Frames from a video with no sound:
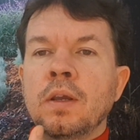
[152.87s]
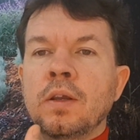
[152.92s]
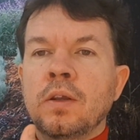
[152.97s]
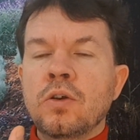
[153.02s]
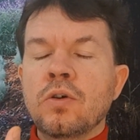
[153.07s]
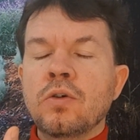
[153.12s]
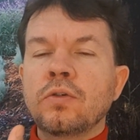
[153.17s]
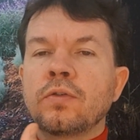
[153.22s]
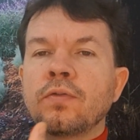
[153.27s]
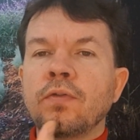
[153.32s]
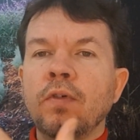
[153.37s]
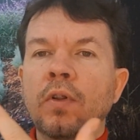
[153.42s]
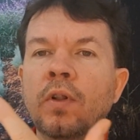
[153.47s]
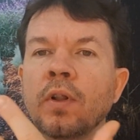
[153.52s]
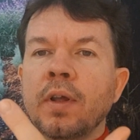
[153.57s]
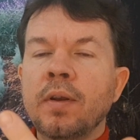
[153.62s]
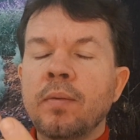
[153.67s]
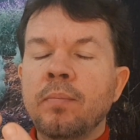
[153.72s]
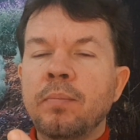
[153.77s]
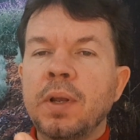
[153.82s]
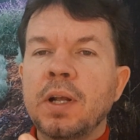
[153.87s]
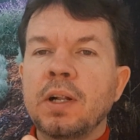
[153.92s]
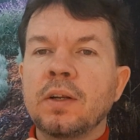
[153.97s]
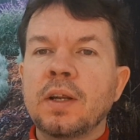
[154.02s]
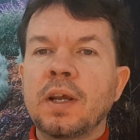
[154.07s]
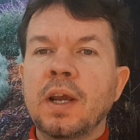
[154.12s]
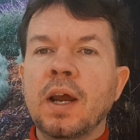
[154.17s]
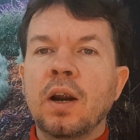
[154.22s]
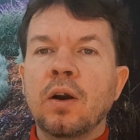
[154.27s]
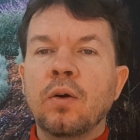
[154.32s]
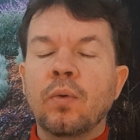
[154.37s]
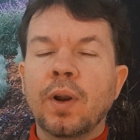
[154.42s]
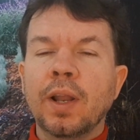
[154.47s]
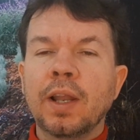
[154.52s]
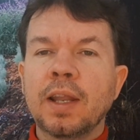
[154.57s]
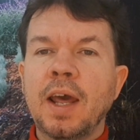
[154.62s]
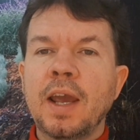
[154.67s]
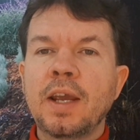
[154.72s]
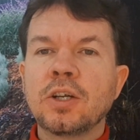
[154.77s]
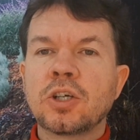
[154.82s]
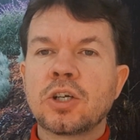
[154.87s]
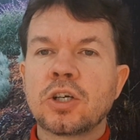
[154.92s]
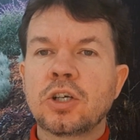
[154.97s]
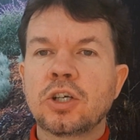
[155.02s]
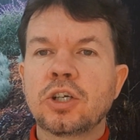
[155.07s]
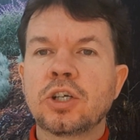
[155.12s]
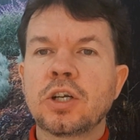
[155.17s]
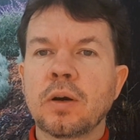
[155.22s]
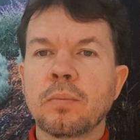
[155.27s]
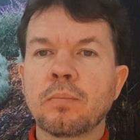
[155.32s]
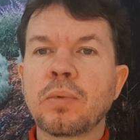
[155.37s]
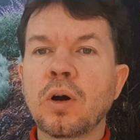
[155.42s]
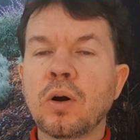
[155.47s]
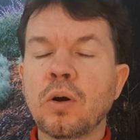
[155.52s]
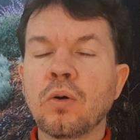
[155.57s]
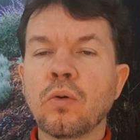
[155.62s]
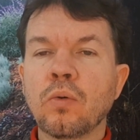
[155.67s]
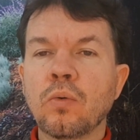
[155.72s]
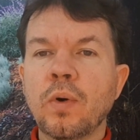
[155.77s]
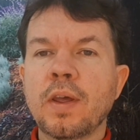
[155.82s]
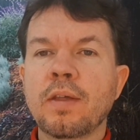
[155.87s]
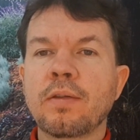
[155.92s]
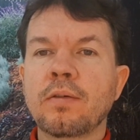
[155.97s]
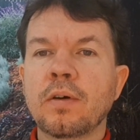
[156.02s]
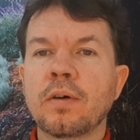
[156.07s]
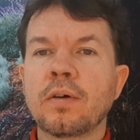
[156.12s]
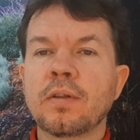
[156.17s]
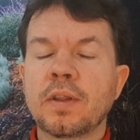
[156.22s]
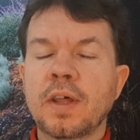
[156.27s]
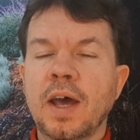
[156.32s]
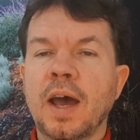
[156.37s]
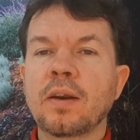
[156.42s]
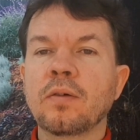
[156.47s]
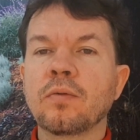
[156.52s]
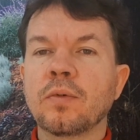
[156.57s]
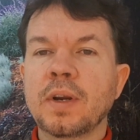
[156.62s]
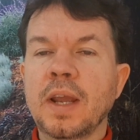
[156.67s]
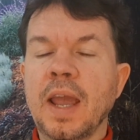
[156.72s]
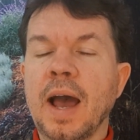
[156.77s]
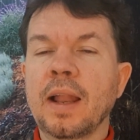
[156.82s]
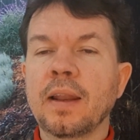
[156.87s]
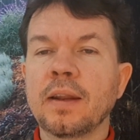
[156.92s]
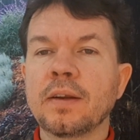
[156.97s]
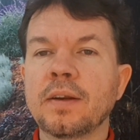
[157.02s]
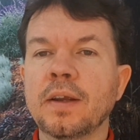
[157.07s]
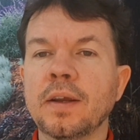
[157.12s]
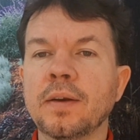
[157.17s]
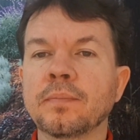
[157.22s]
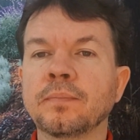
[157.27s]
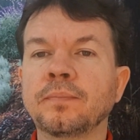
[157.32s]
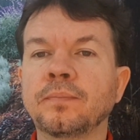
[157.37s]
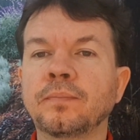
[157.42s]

Useful in building a relationship with that reality.